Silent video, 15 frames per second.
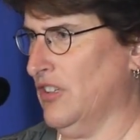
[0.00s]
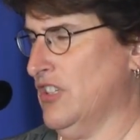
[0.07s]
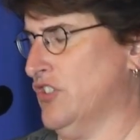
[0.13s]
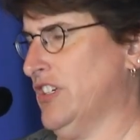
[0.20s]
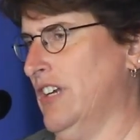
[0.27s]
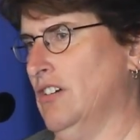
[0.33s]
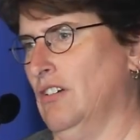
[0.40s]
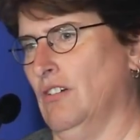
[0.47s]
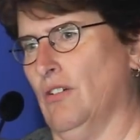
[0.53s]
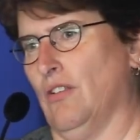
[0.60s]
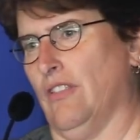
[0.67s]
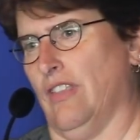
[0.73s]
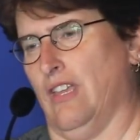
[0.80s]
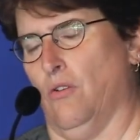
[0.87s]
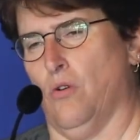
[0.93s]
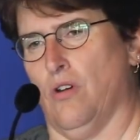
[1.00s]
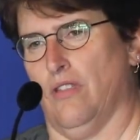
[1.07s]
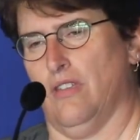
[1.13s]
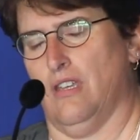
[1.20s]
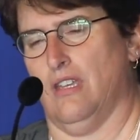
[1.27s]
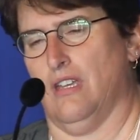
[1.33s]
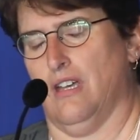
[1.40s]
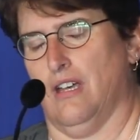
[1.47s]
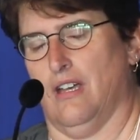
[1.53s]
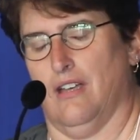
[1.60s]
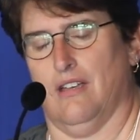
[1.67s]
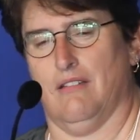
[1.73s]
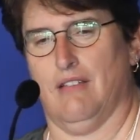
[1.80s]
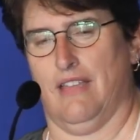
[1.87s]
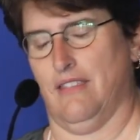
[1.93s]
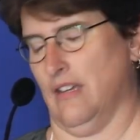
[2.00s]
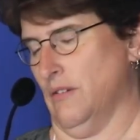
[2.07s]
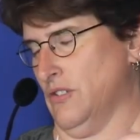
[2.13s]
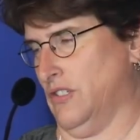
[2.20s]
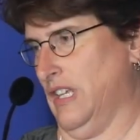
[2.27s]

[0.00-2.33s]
it the general or the I think it was